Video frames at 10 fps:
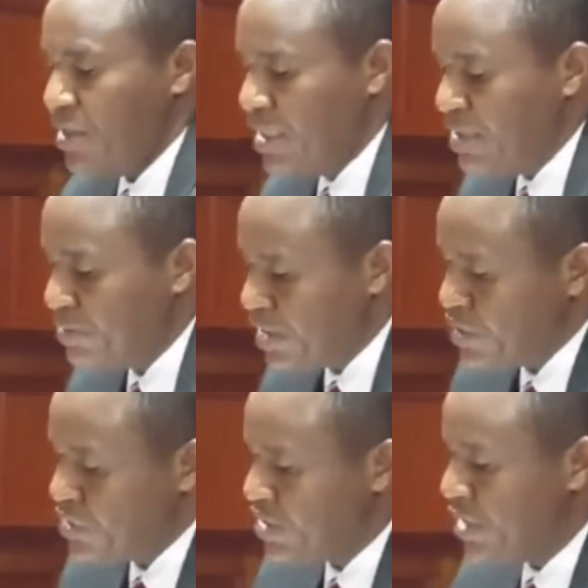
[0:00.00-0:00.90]
The lead
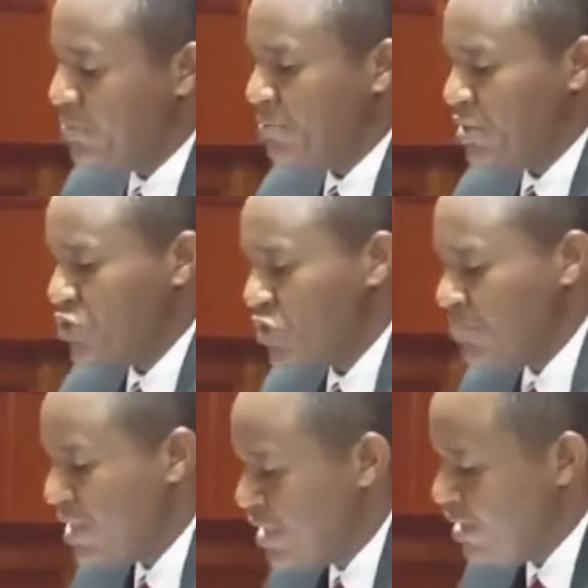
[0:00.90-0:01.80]
petition shall be petition
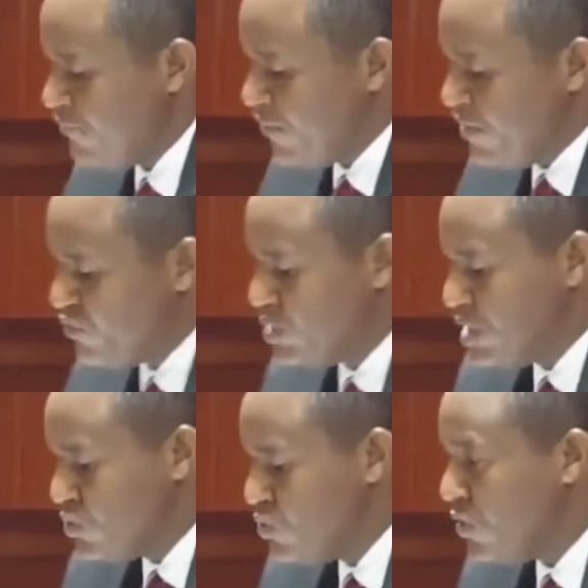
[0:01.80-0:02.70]
number
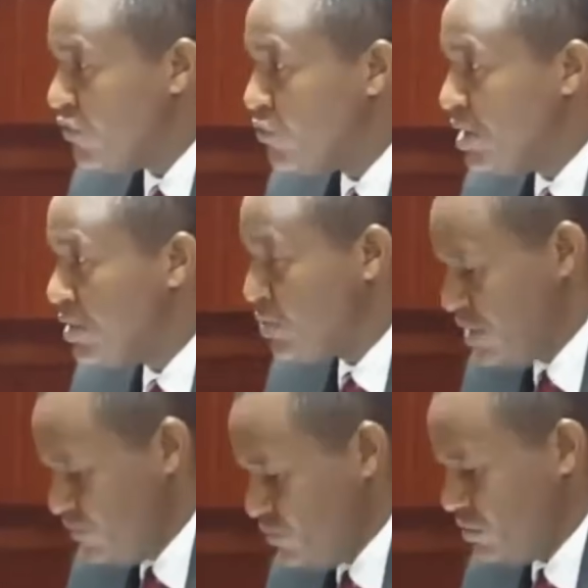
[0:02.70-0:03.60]
E522 of
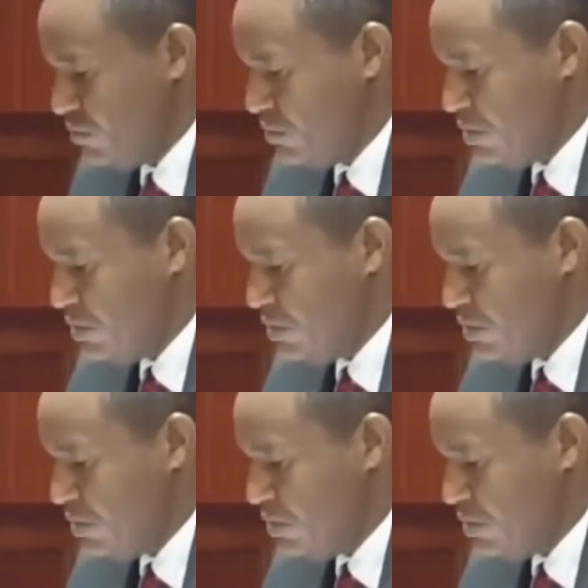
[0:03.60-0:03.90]
2024.